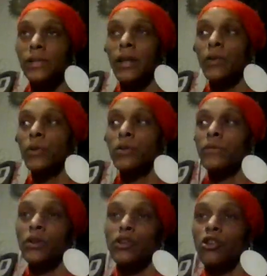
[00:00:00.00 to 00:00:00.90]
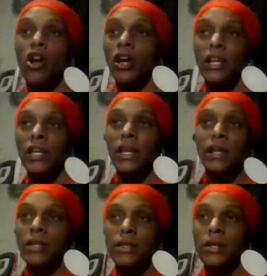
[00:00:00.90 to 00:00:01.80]
like when you feel like you're not going to get
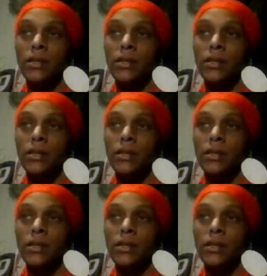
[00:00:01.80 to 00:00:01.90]
anything,